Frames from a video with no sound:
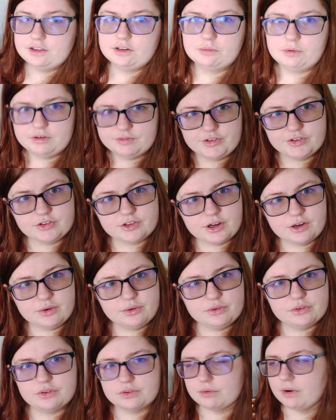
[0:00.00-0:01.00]
another one of his
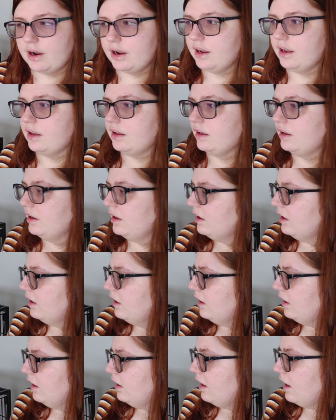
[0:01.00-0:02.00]
toes, right?
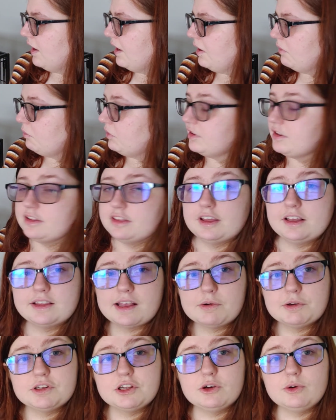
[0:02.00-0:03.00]
And one of the
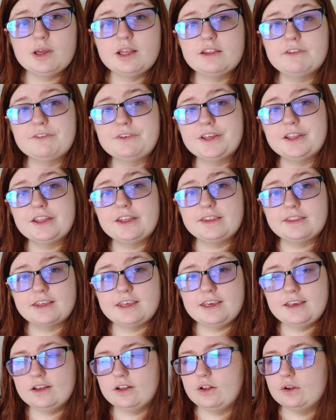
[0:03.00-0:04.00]
things I would do is feel his
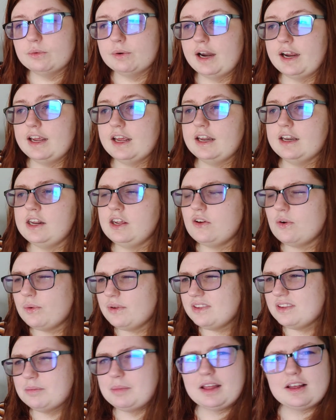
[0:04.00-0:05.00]
keel, right? And he always
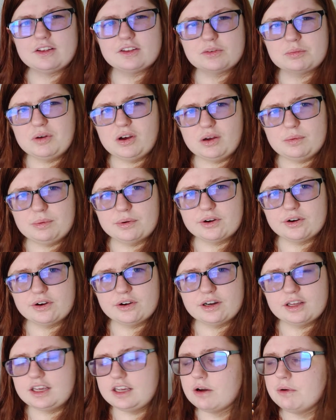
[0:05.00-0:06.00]
seemed like a small
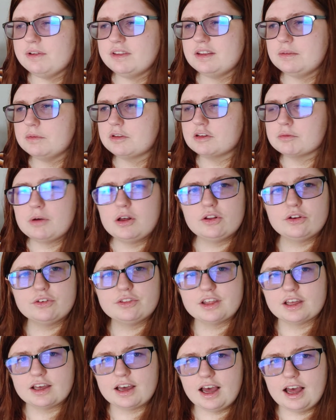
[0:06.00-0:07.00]
bird. He always seemed
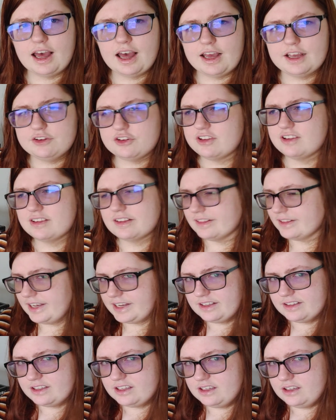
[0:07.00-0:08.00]
smaller than Kai, just
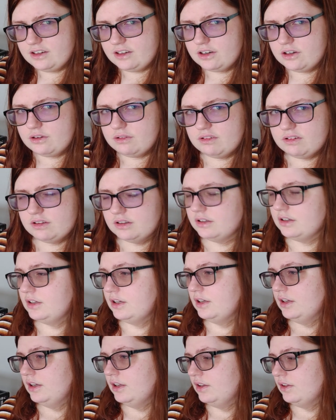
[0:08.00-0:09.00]
slightly, you know?
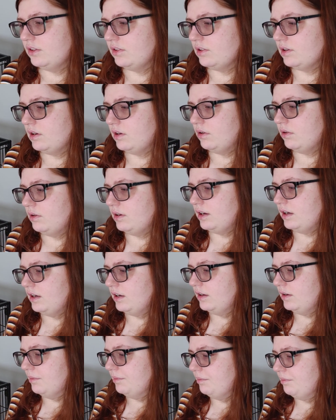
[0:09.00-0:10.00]
So
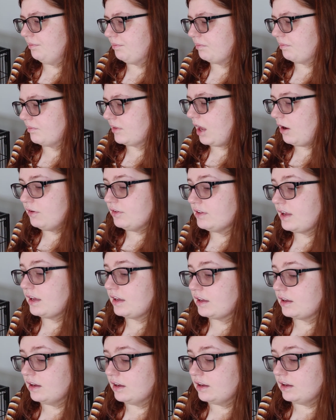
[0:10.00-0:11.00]
um, I was
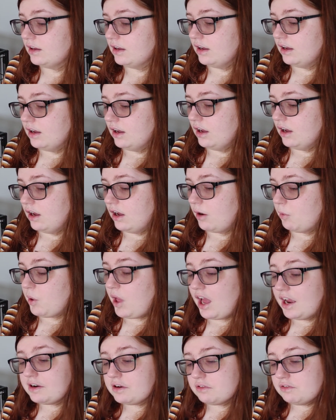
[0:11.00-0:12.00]
like,
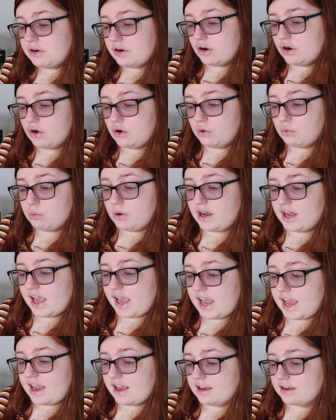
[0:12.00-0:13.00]
well, I don't know
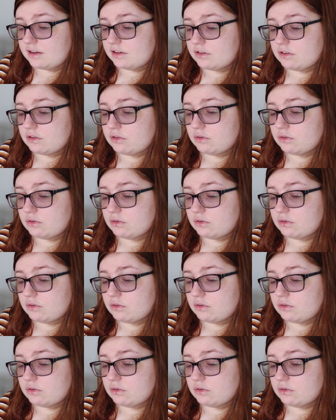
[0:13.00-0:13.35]
what a